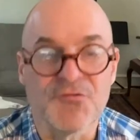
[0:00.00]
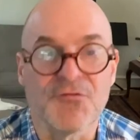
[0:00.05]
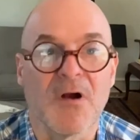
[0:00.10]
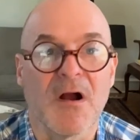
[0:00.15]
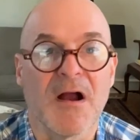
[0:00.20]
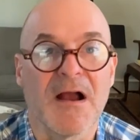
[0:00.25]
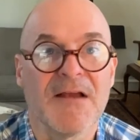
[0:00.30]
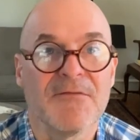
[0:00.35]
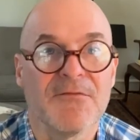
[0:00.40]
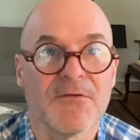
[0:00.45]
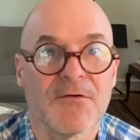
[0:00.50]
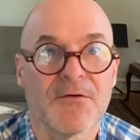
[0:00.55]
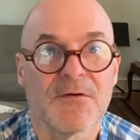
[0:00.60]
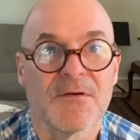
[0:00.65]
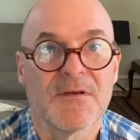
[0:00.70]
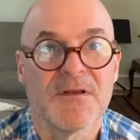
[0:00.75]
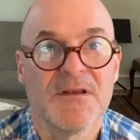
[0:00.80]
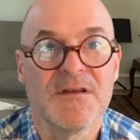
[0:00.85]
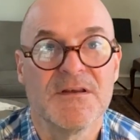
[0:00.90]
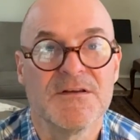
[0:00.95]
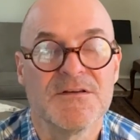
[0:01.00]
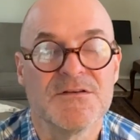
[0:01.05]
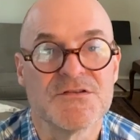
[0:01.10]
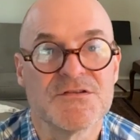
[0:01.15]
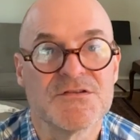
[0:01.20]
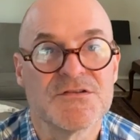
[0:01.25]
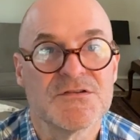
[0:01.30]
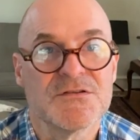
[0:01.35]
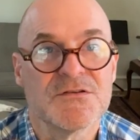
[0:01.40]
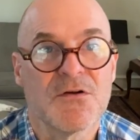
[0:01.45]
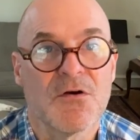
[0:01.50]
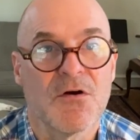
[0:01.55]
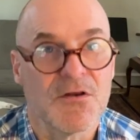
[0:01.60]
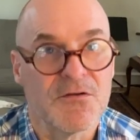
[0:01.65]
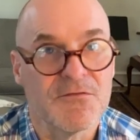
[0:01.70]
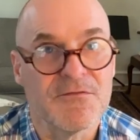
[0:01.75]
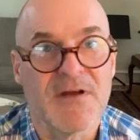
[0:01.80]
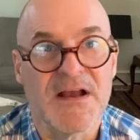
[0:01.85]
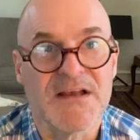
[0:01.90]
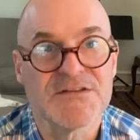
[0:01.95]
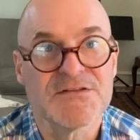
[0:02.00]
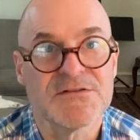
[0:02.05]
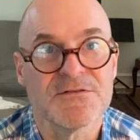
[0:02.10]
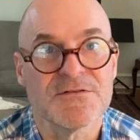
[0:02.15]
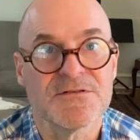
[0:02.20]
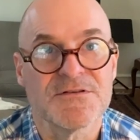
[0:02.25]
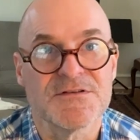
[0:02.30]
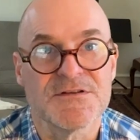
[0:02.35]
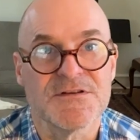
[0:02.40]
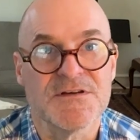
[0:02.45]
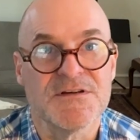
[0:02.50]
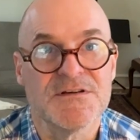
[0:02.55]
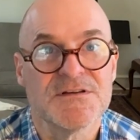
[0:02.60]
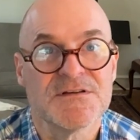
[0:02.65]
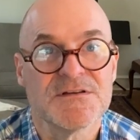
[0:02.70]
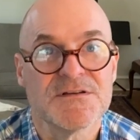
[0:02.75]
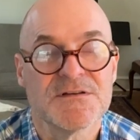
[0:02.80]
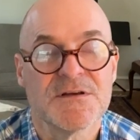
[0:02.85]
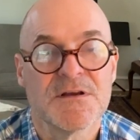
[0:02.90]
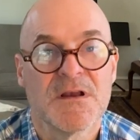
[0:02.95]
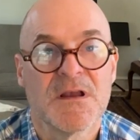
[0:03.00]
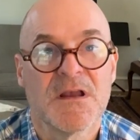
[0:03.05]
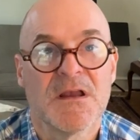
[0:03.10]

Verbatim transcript: driver is cardiovascular disease.